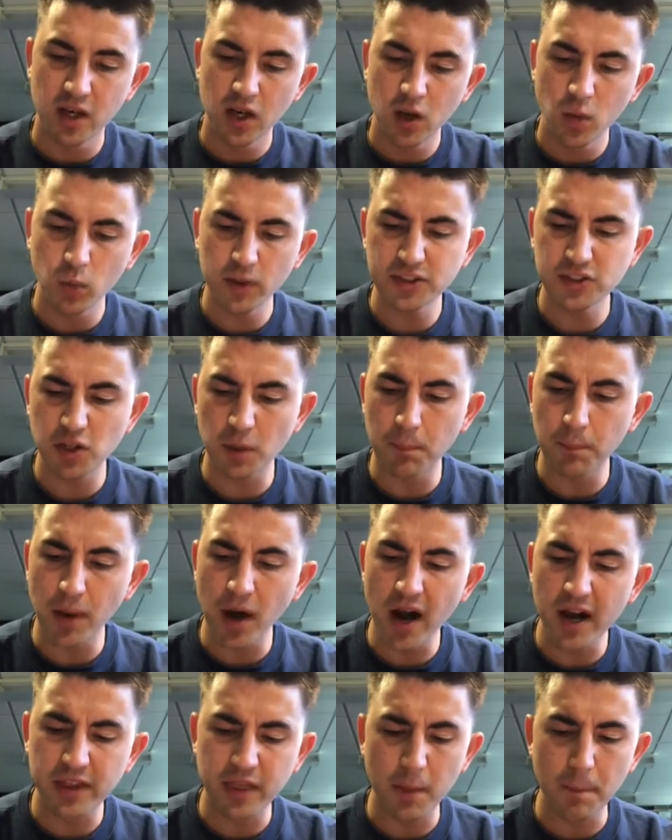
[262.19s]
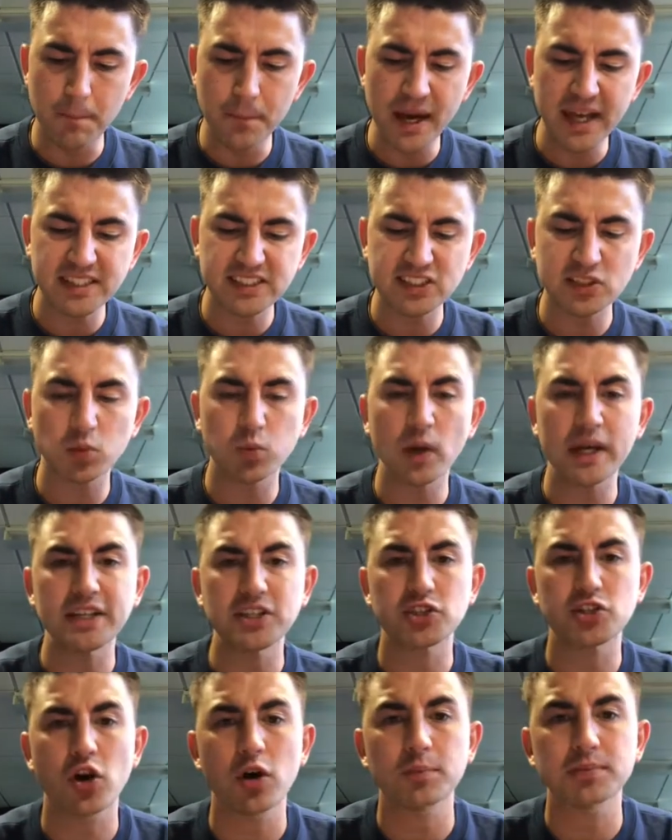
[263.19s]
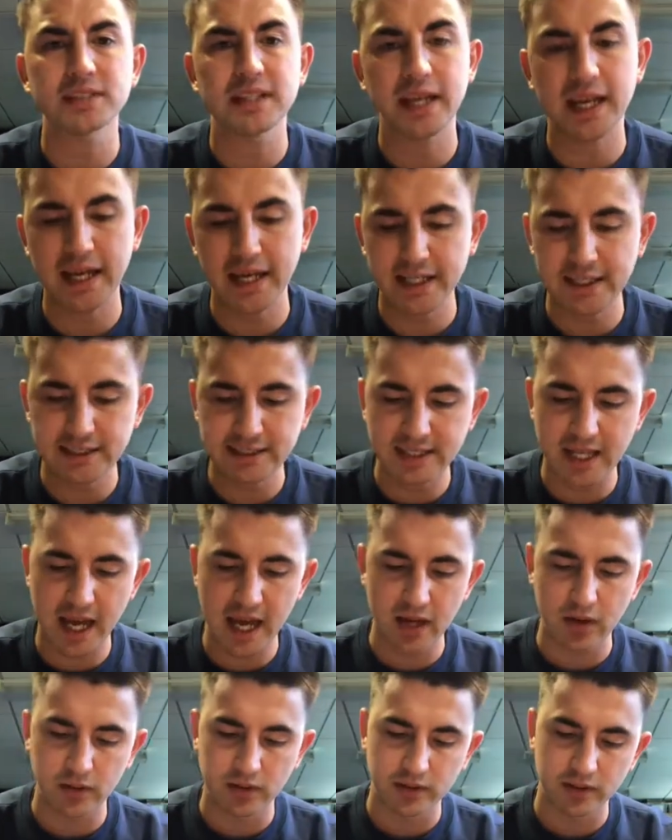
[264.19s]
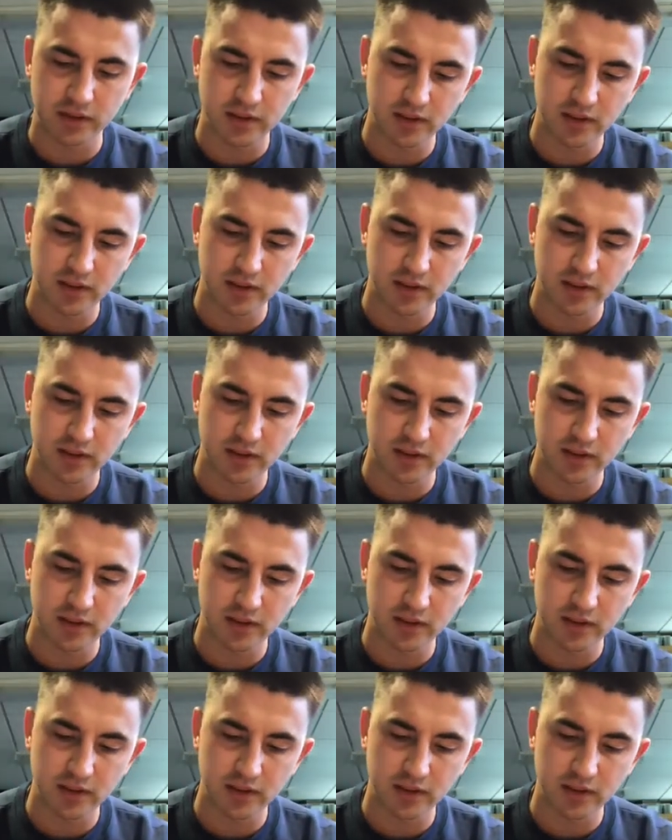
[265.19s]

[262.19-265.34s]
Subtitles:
We shall buy the best sweet shops in town.